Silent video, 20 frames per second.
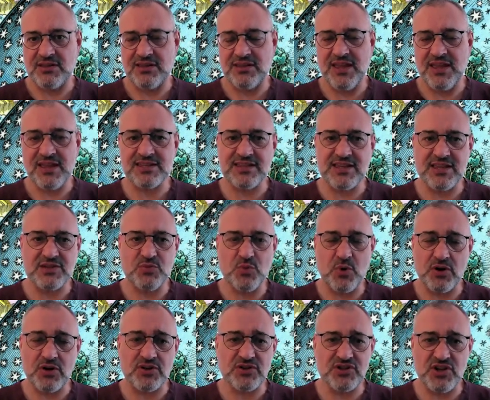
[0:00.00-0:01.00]
yes, there's
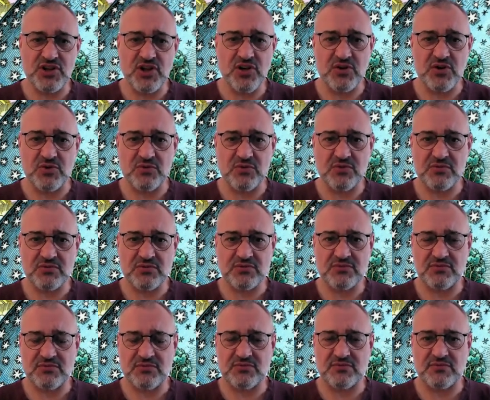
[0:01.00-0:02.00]
one or two
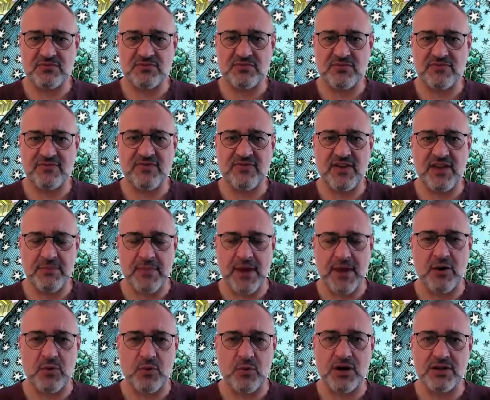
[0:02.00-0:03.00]

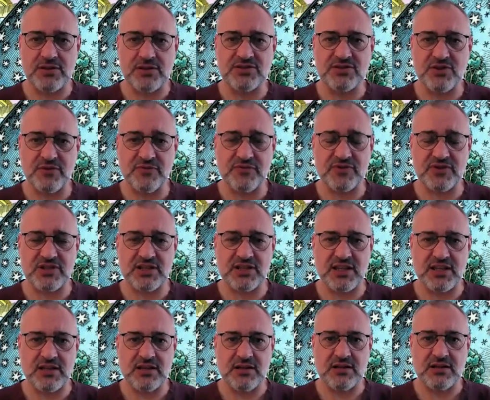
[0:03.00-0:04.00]
female ones,
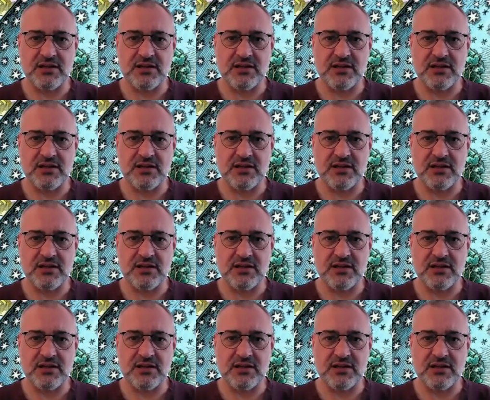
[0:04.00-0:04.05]
obviously,